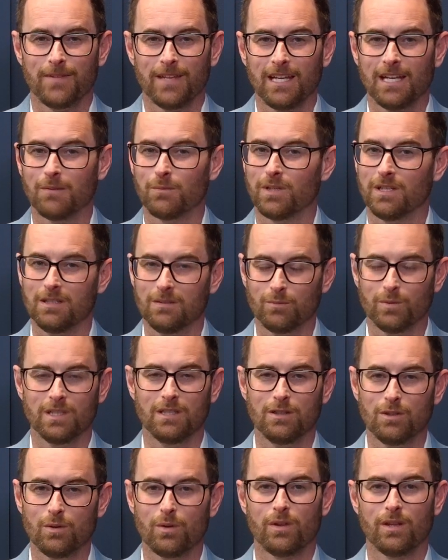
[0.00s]
And we
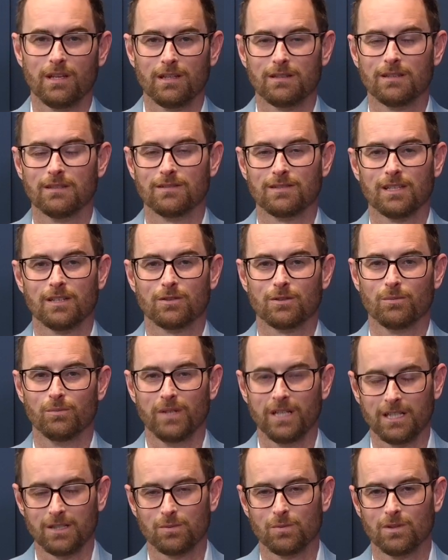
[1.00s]
do think that central
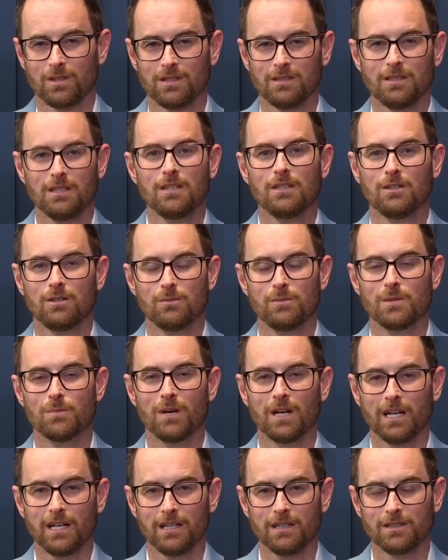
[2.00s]
banks will continue to be
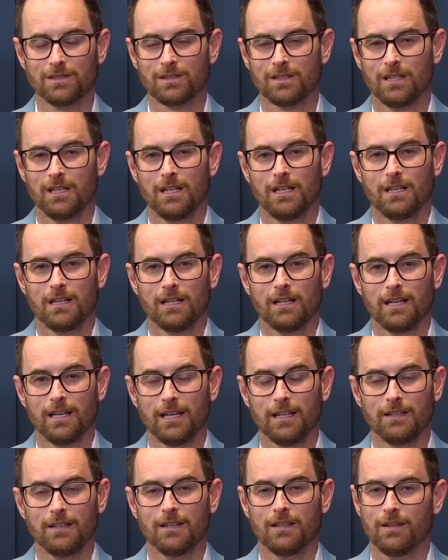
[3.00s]
buyers.
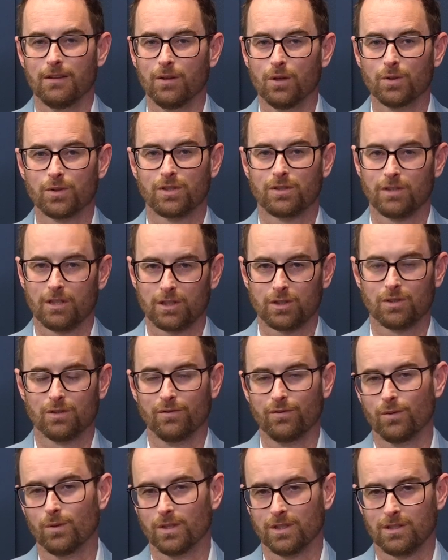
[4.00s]
And those structural
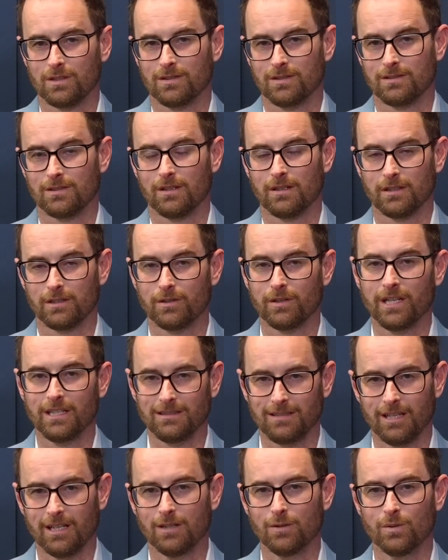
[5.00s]
forces are great
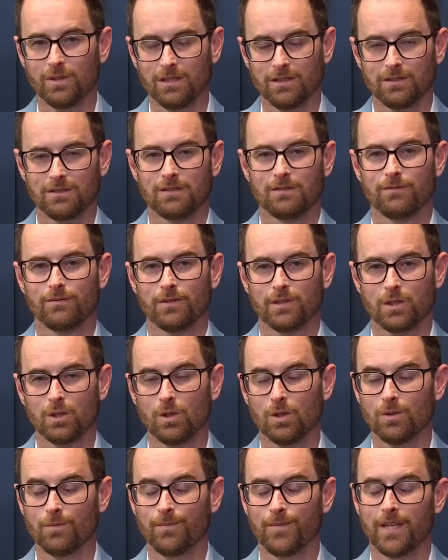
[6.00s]
tailwinds for
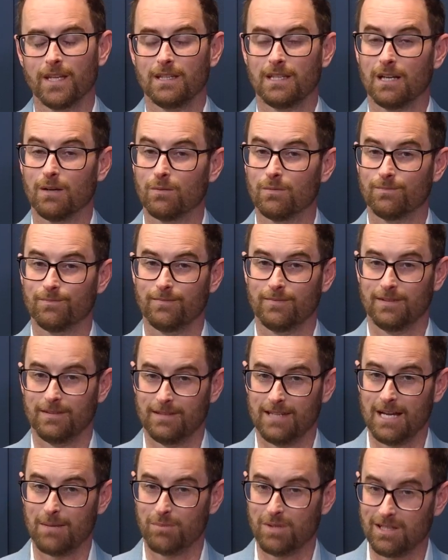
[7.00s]
gold. Now,
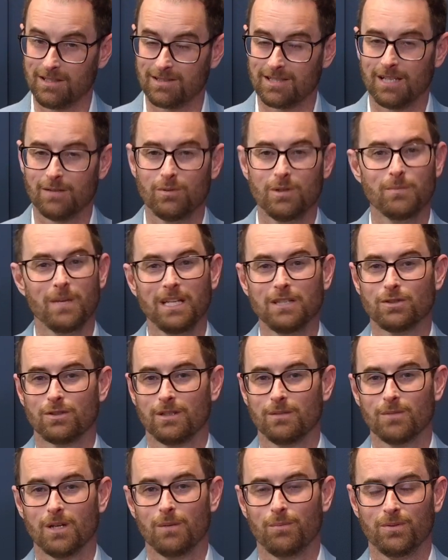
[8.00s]
that being said, we may
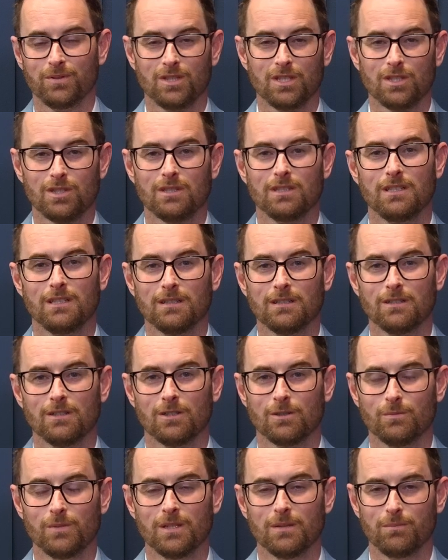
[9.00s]
trim our position here a
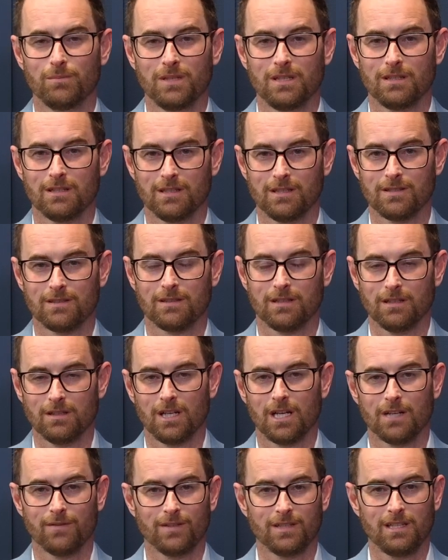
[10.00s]
little bit because a
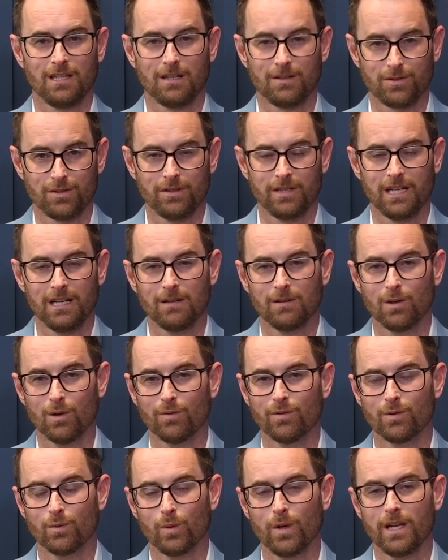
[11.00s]
lot of accounts are now
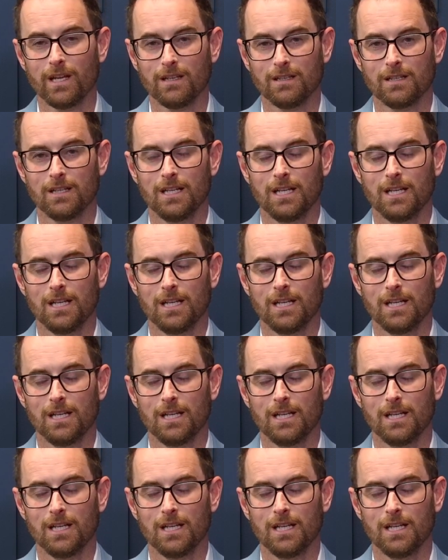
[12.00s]
overweight.